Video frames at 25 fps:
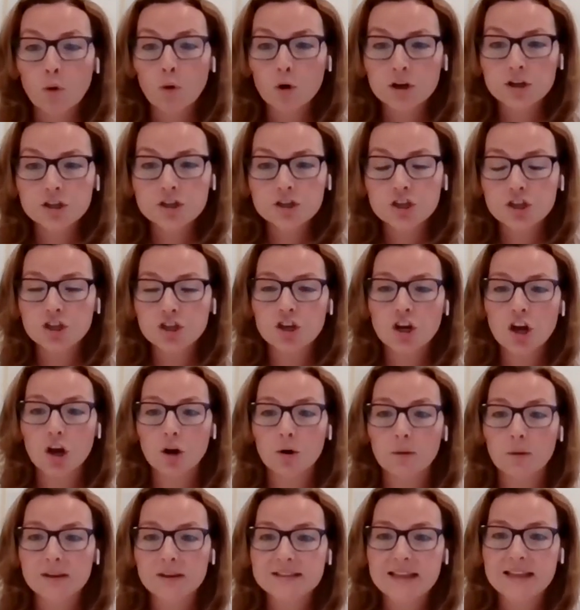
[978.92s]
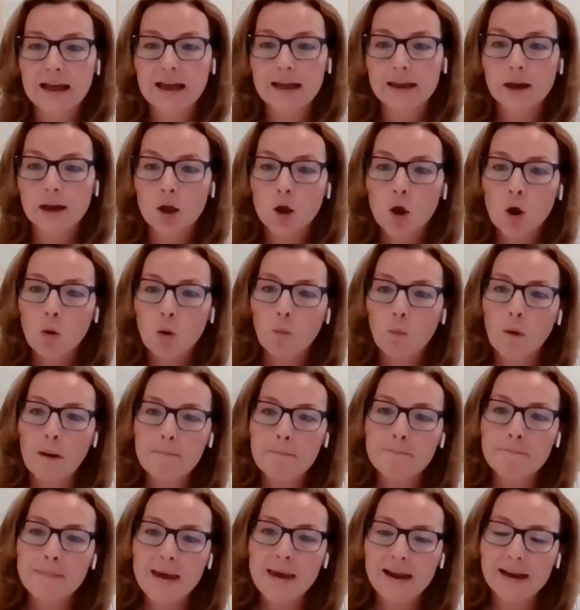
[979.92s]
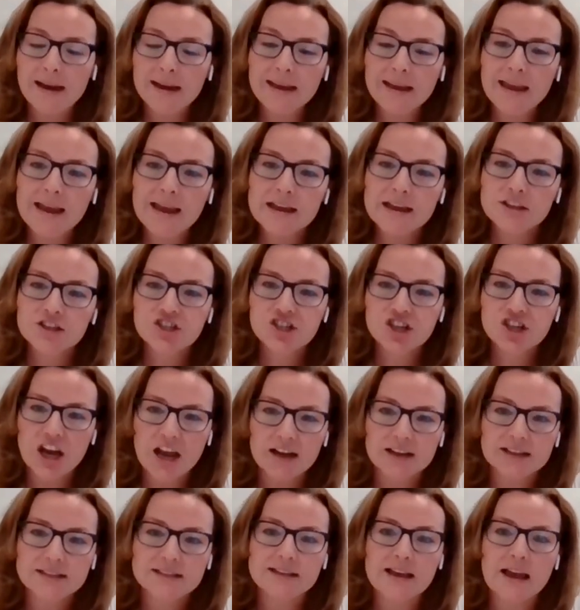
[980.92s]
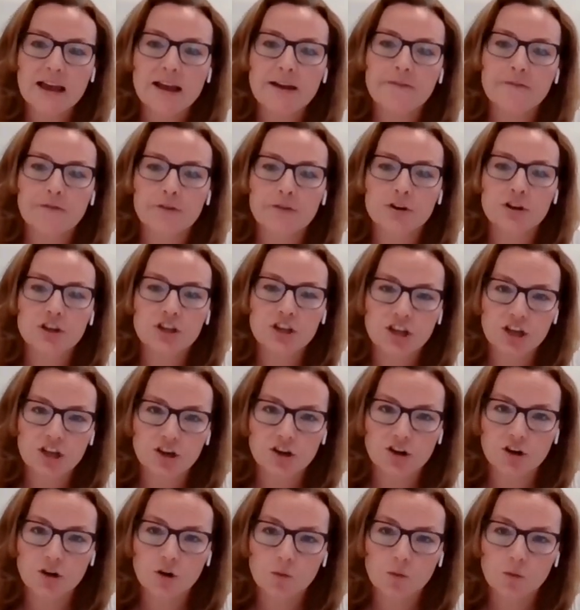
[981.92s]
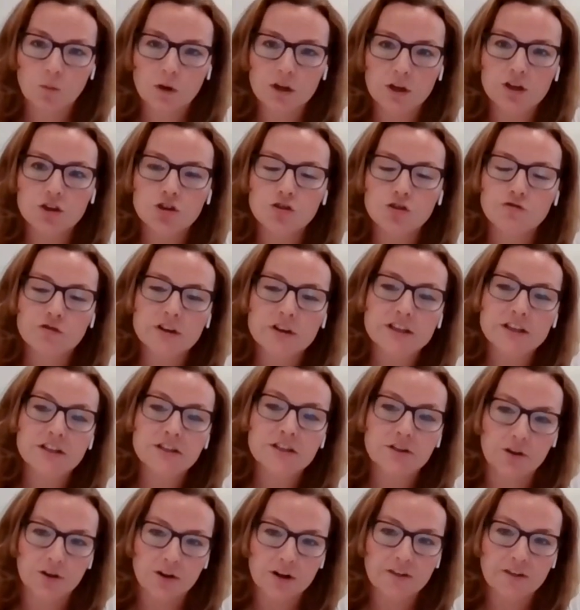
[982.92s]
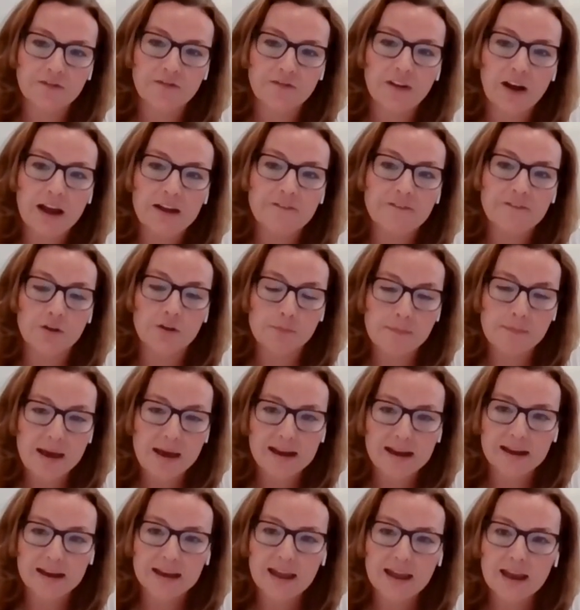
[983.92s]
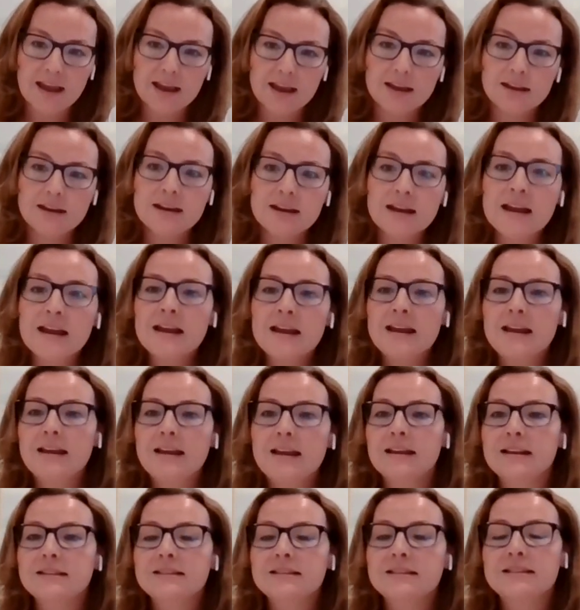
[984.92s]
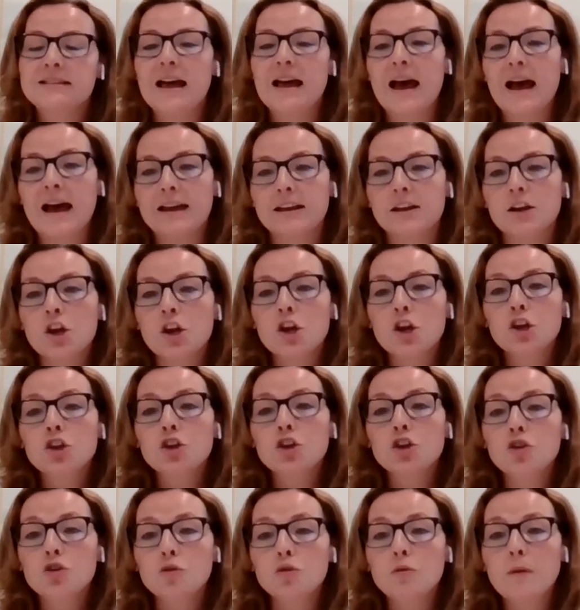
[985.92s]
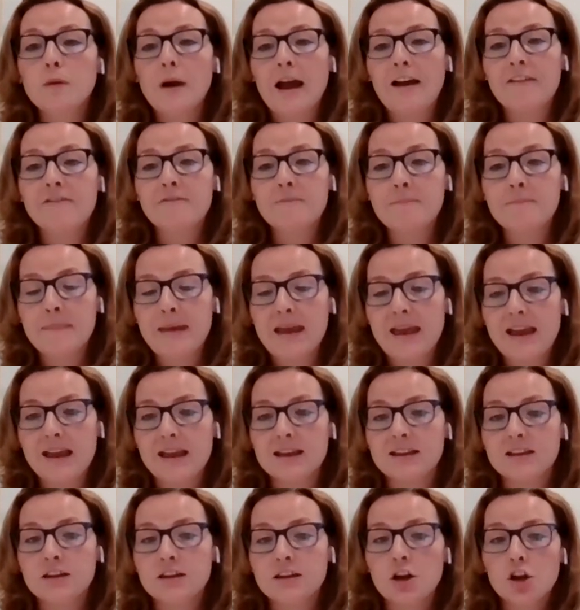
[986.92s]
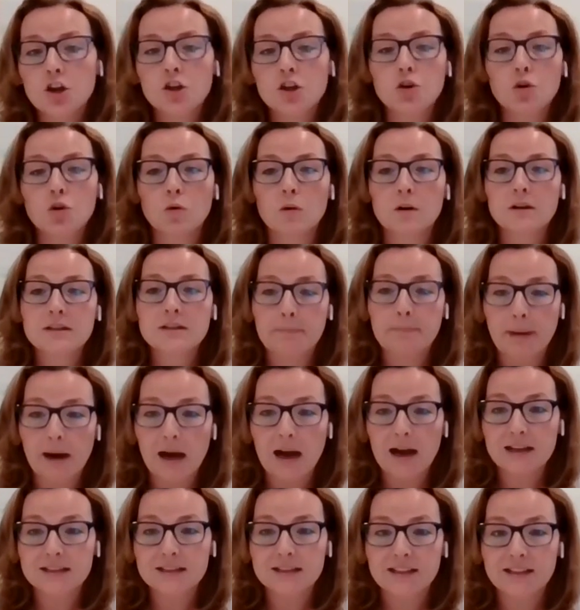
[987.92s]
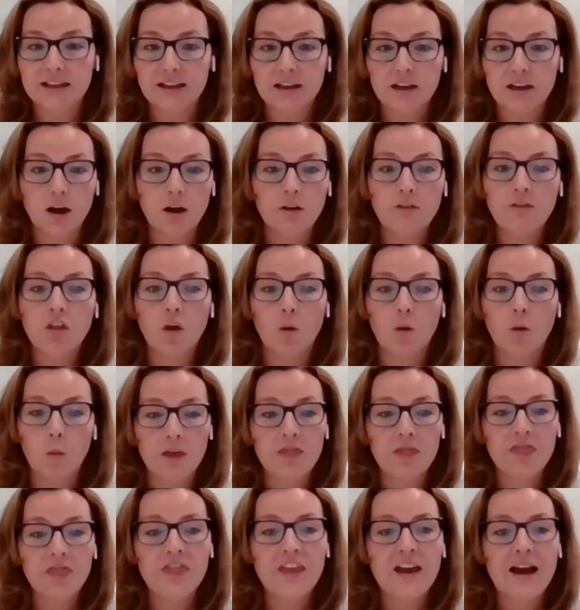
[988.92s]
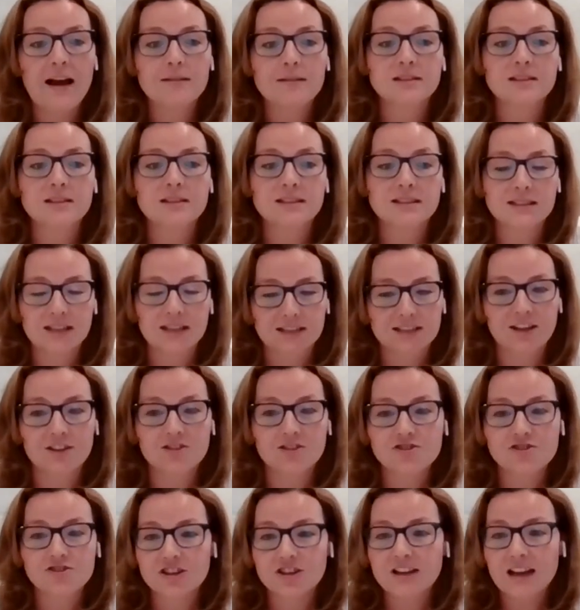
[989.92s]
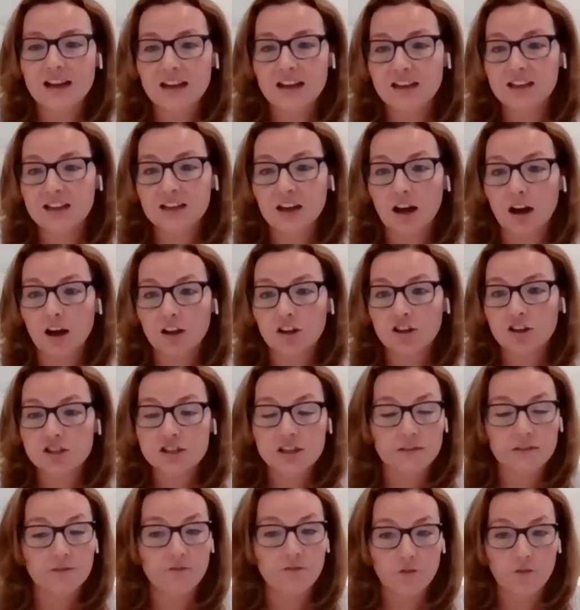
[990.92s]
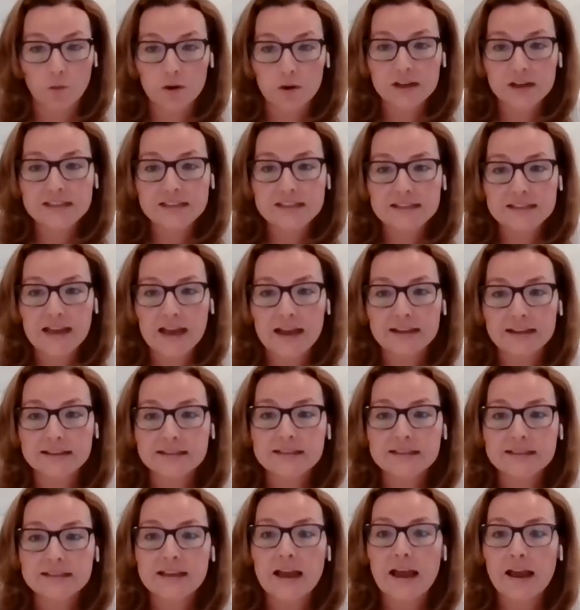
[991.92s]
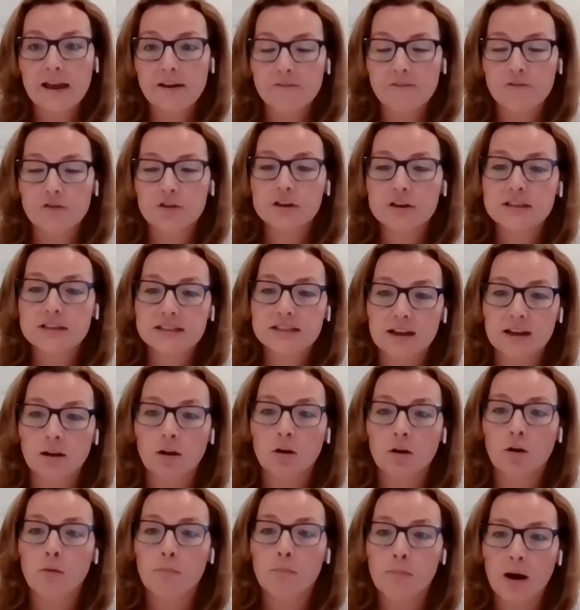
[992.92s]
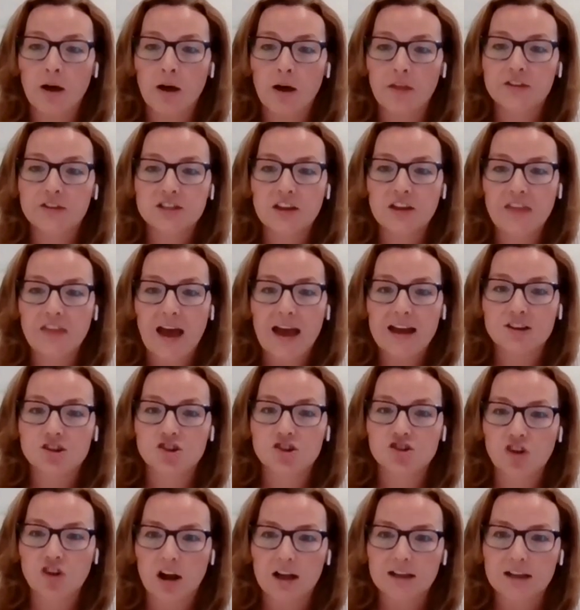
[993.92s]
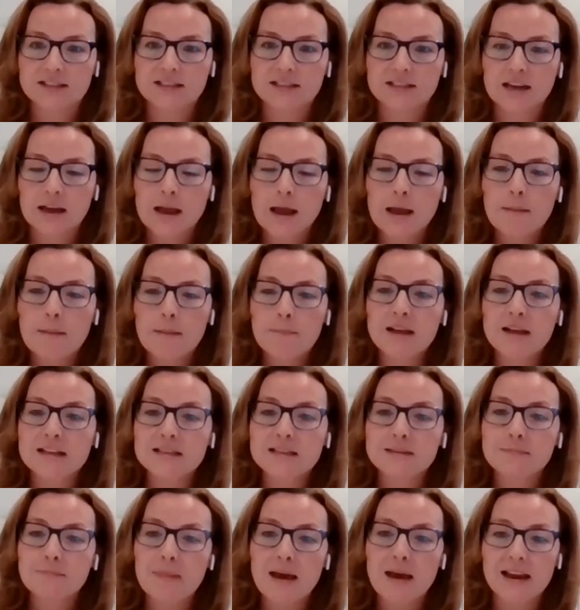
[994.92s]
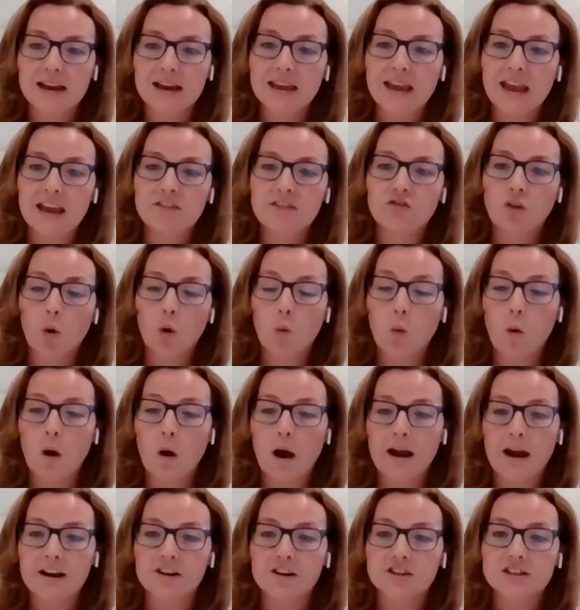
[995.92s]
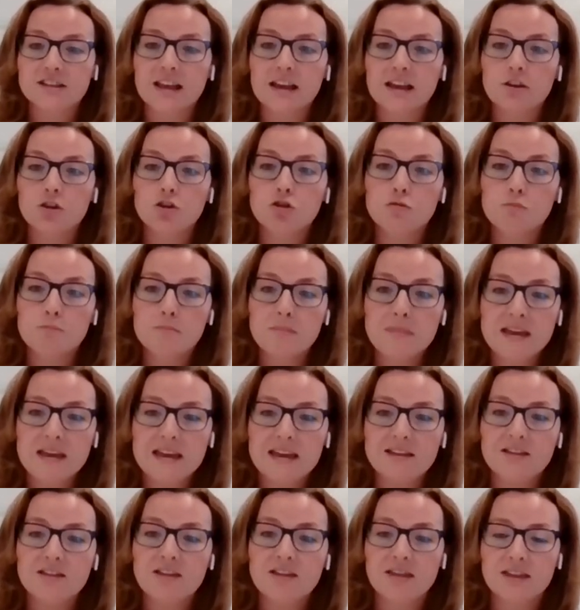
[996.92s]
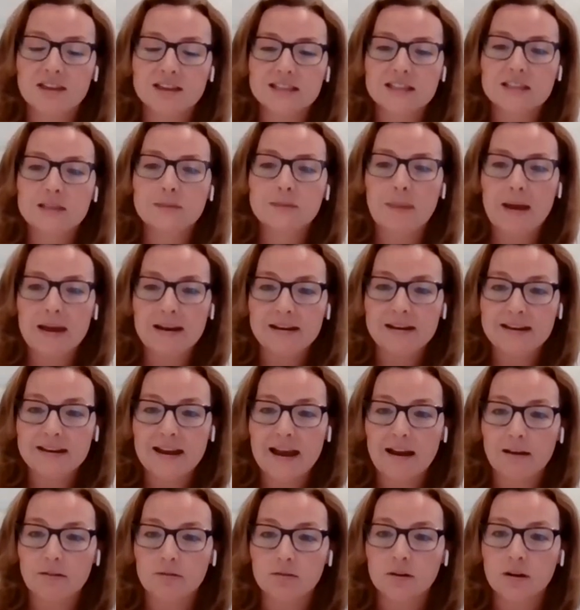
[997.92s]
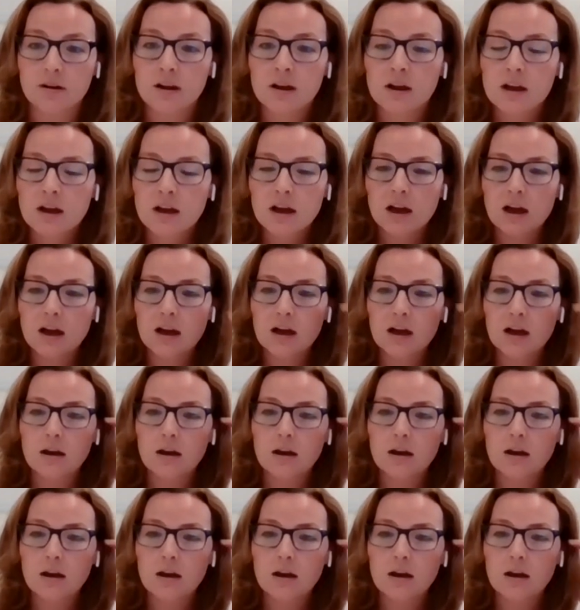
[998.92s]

Important to know is that what Medicaid checks every year when you recertify for Medicaid is that you have made your deposit of the $1,680.40 every single month to that trust, because Medicaid requires that you meet the spend down.